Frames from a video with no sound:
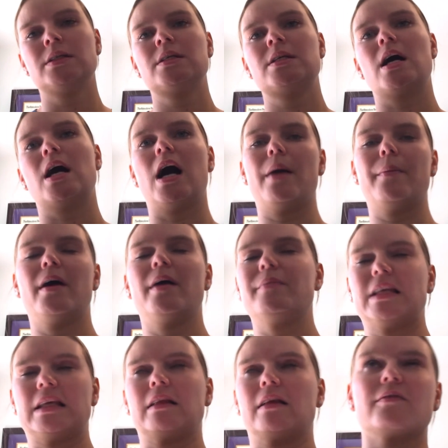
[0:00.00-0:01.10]
I'm
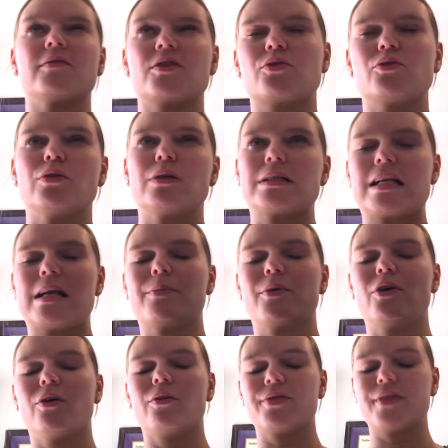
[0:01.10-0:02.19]
thinking like of a school
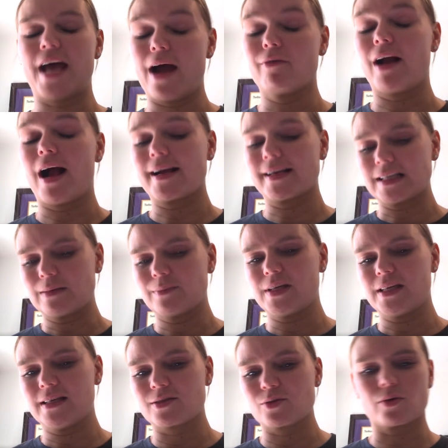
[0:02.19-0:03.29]
example, that rocking
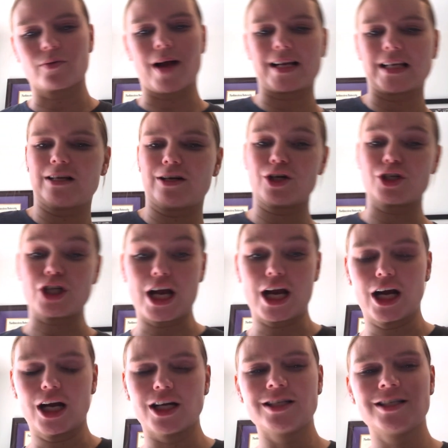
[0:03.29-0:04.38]
piece, or rocking in our
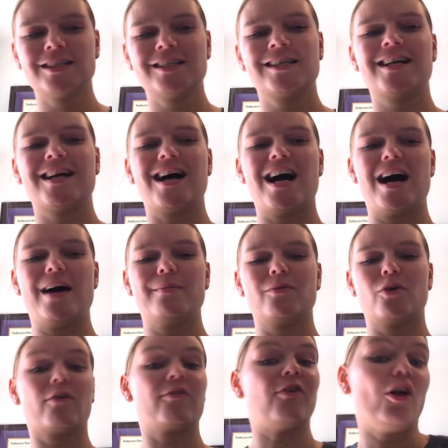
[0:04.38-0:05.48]
chair,
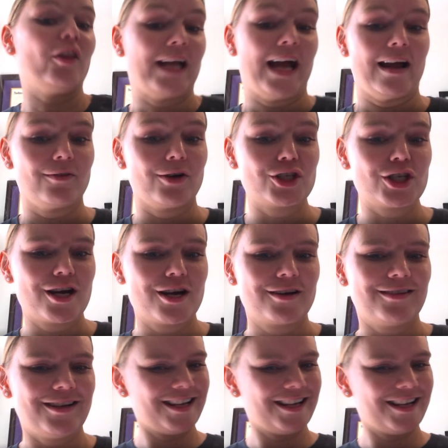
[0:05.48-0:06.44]
or falling out of our chair.